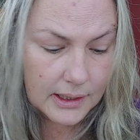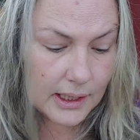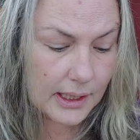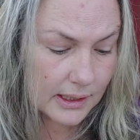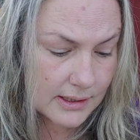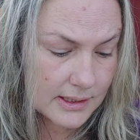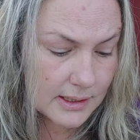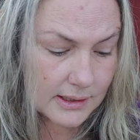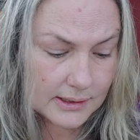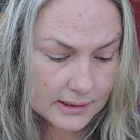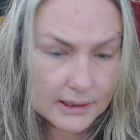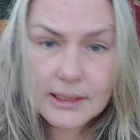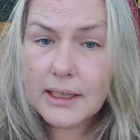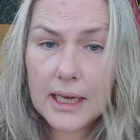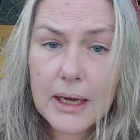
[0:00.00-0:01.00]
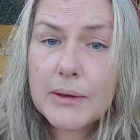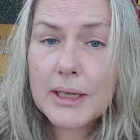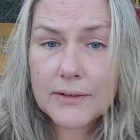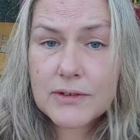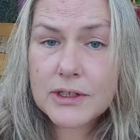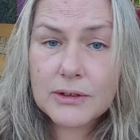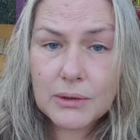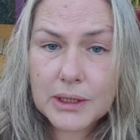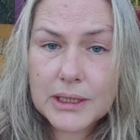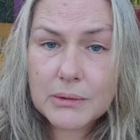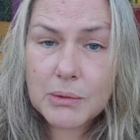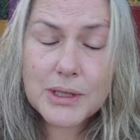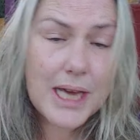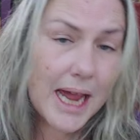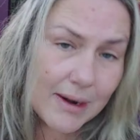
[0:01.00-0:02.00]
And I would have to agree
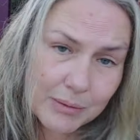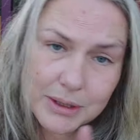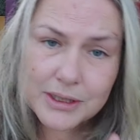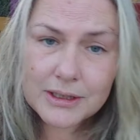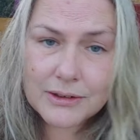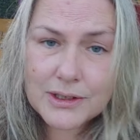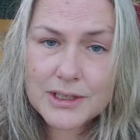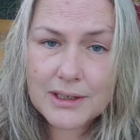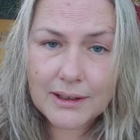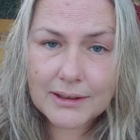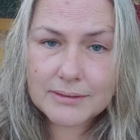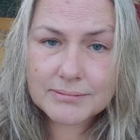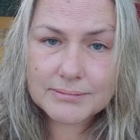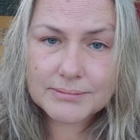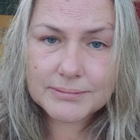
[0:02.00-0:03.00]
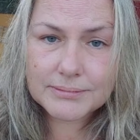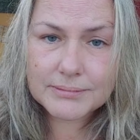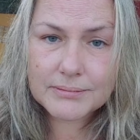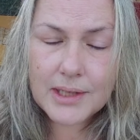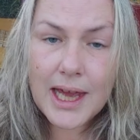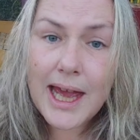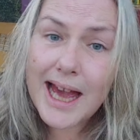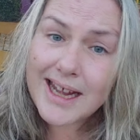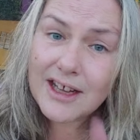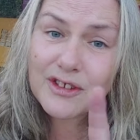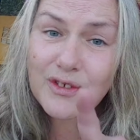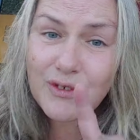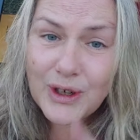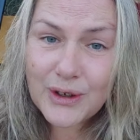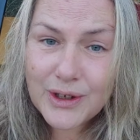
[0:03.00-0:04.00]
with everything they're saying. And at
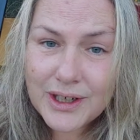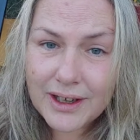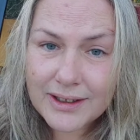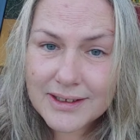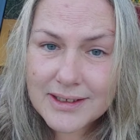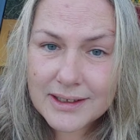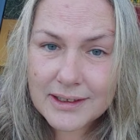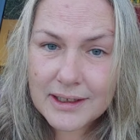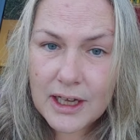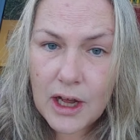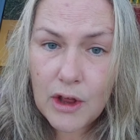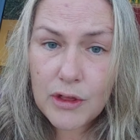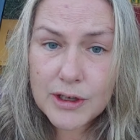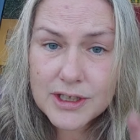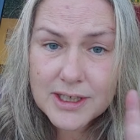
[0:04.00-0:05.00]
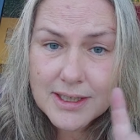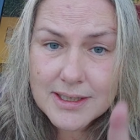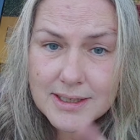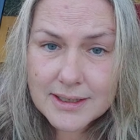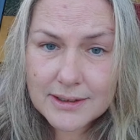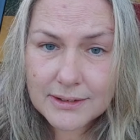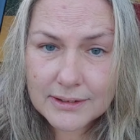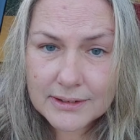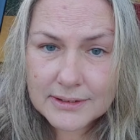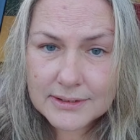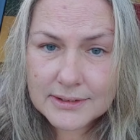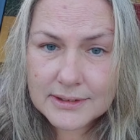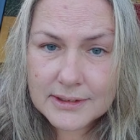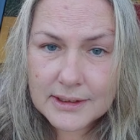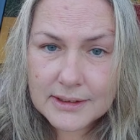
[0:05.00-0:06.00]
the very end, there's a seal
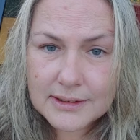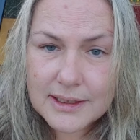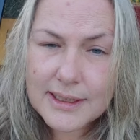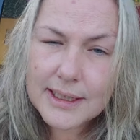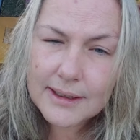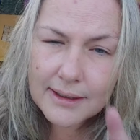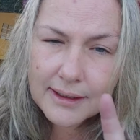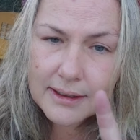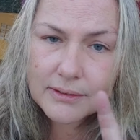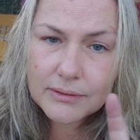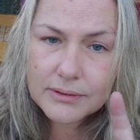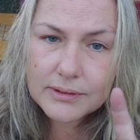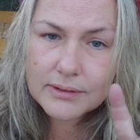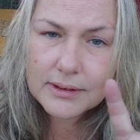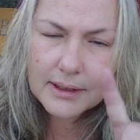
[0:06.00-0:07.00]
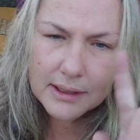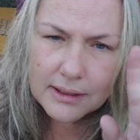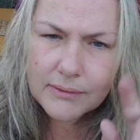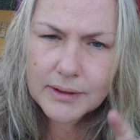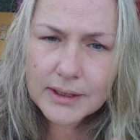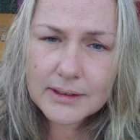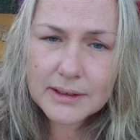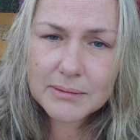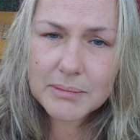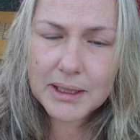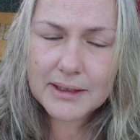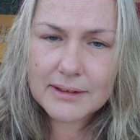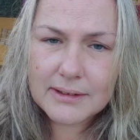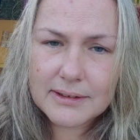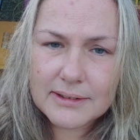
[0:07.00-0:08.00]
that the King of England
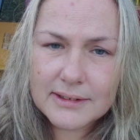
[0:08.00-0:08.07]
made.